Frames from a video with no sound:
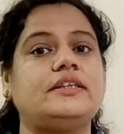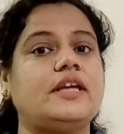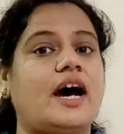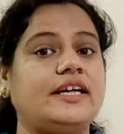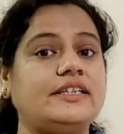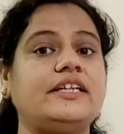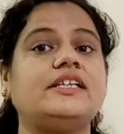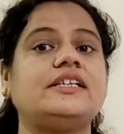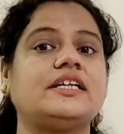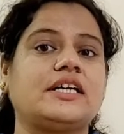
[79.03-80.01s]

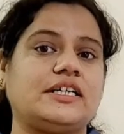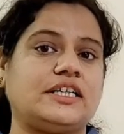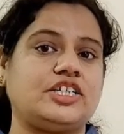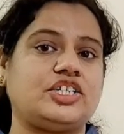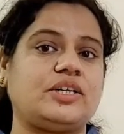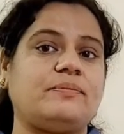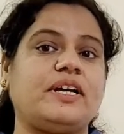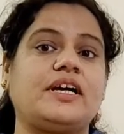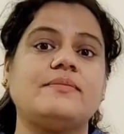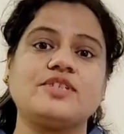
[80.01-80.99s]
until the condition
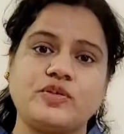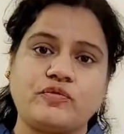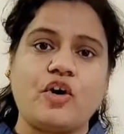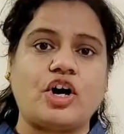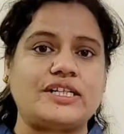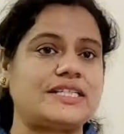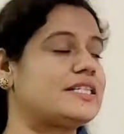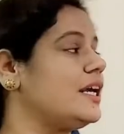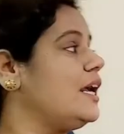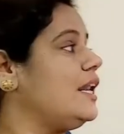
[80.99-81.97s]
becomes
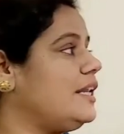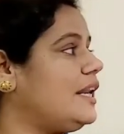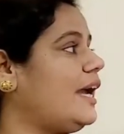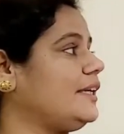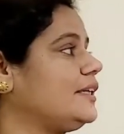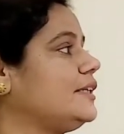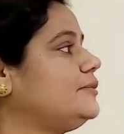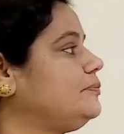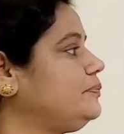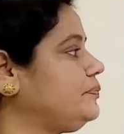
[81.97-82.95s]
false. Like
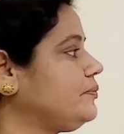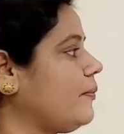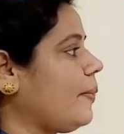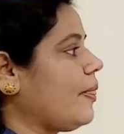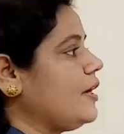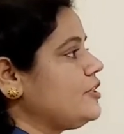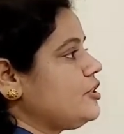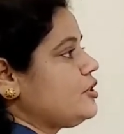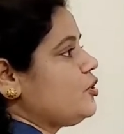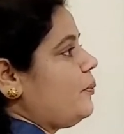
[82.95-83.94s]

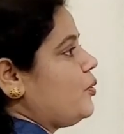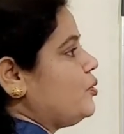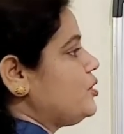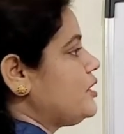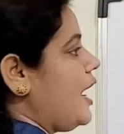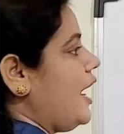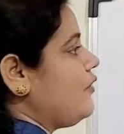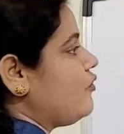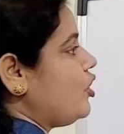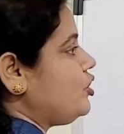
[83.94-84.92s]
suppose I
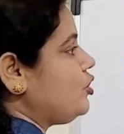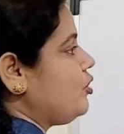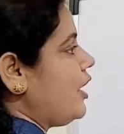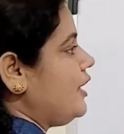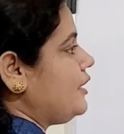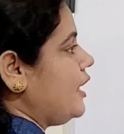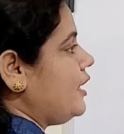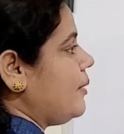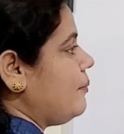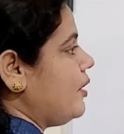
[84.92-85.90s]
want to write a
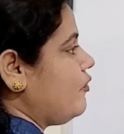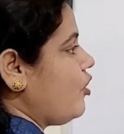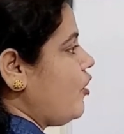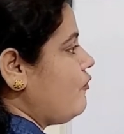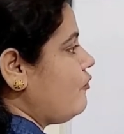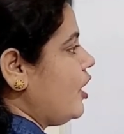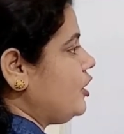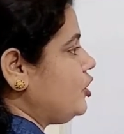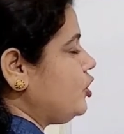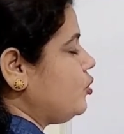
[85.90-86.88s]
number from
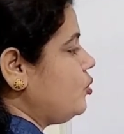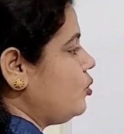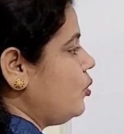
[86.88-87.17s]
1 to